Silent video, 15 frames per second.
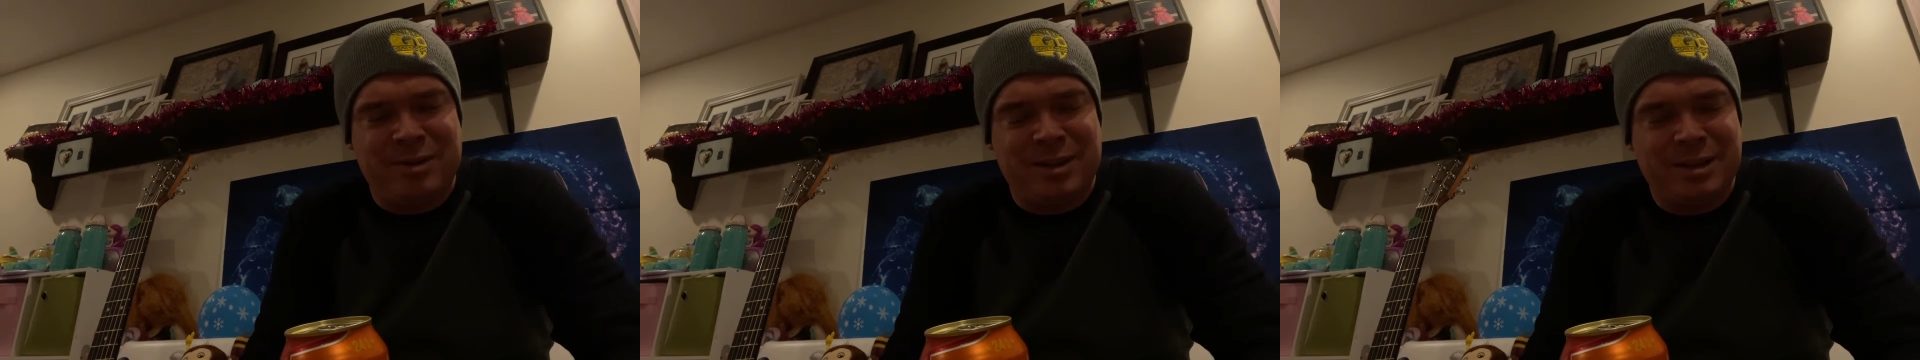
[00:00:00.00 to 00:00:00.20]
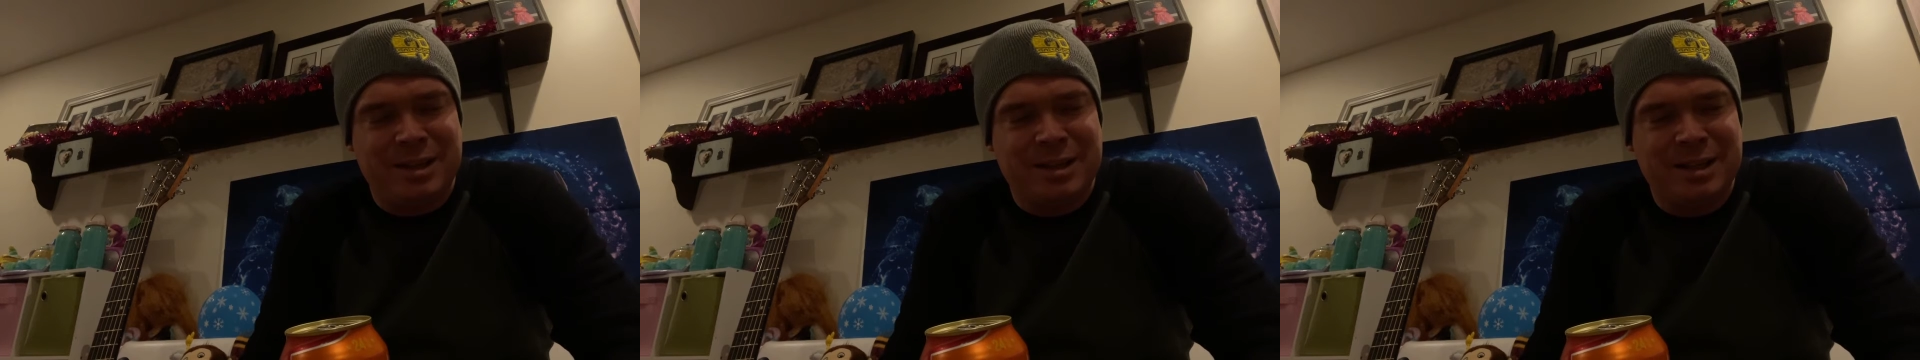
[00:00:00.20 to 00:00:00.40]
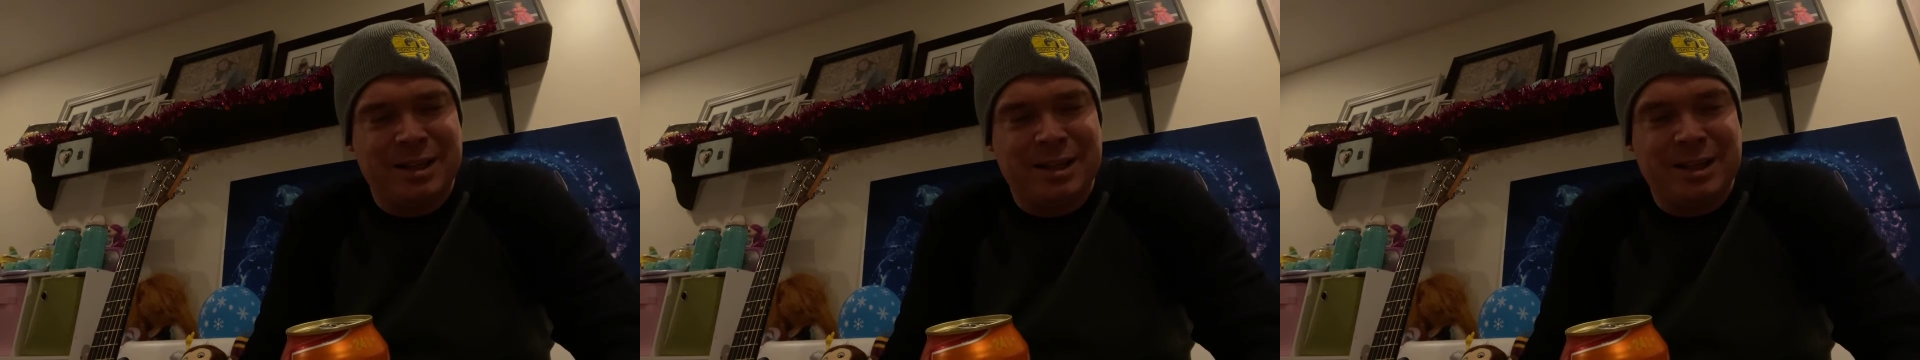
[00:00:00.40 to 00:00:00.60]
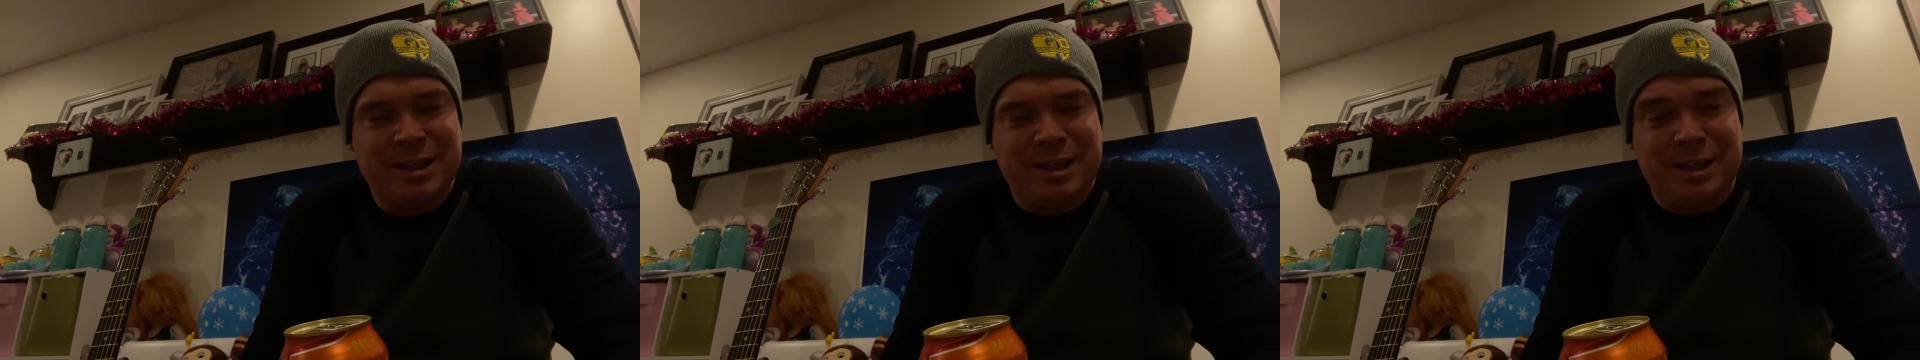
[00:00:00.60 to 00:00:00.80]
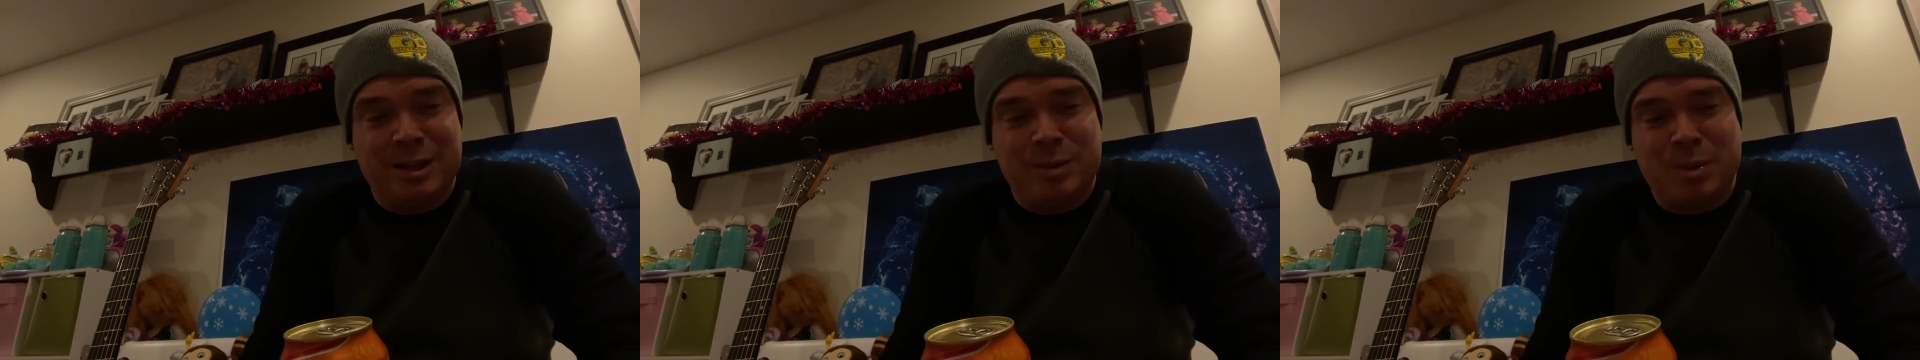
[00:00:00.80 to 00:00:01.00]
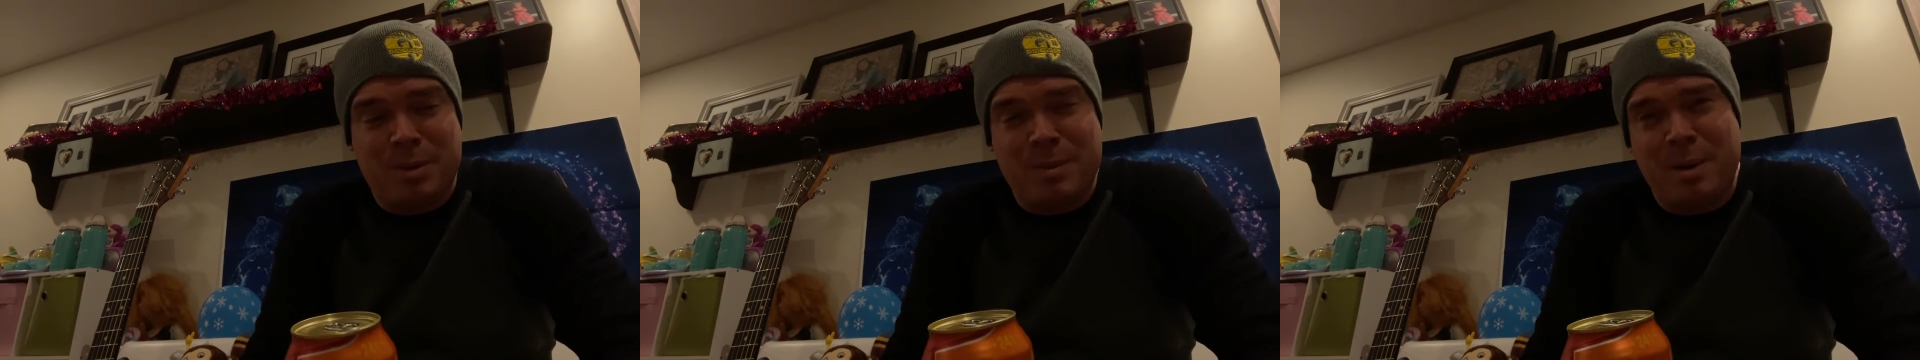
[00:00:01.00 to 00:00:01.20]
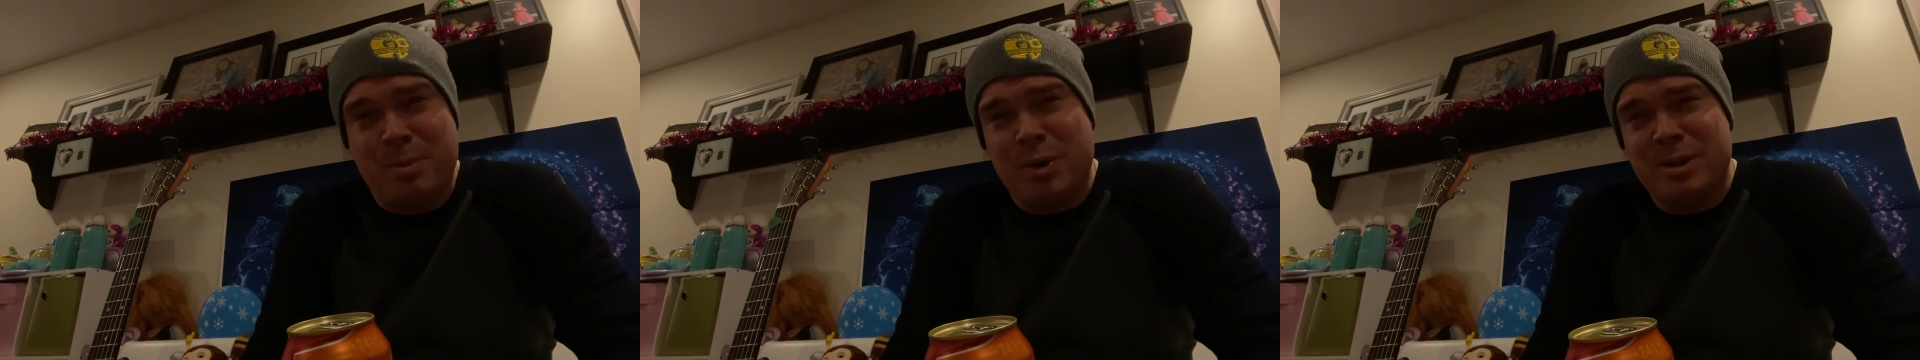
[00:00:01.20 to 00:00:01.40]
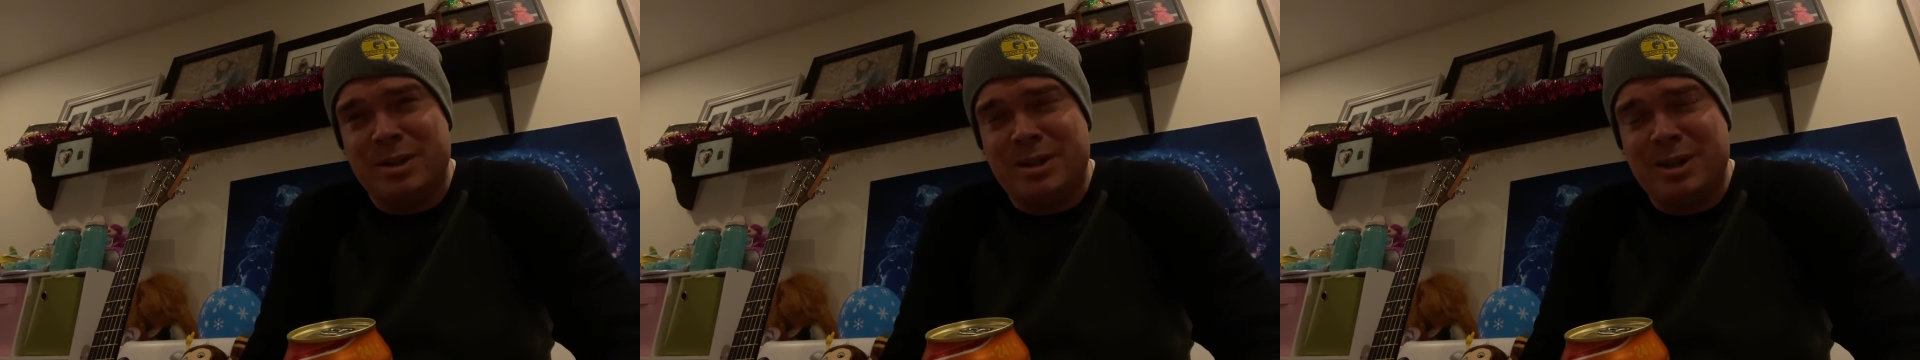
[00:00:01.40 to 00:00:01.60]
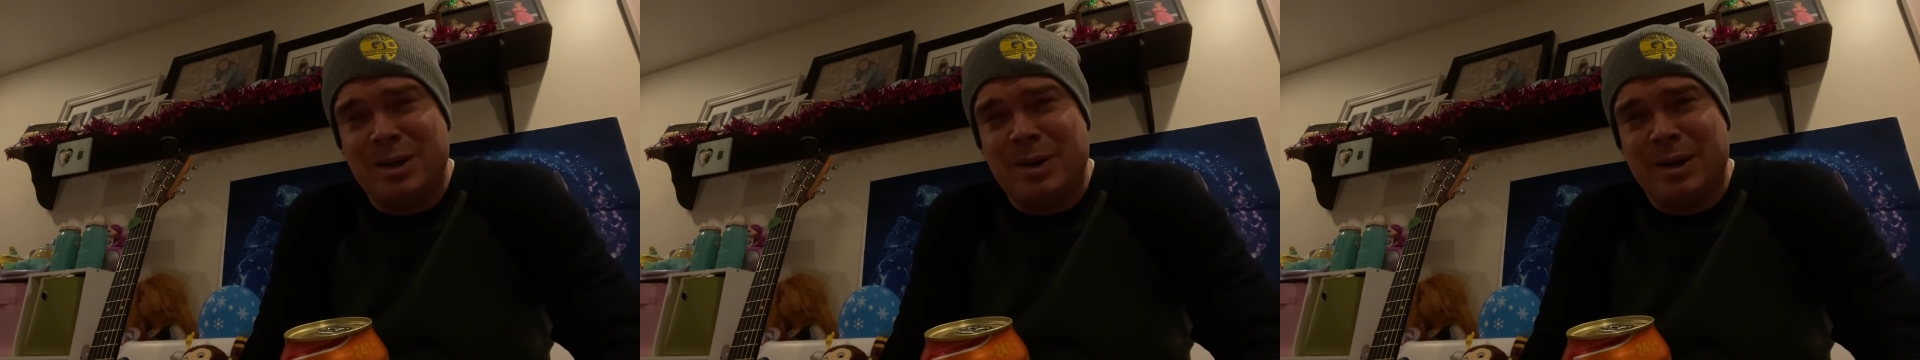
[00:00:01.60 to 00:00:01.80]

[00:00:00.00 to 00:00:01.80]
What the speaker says: And he's one of my boys too.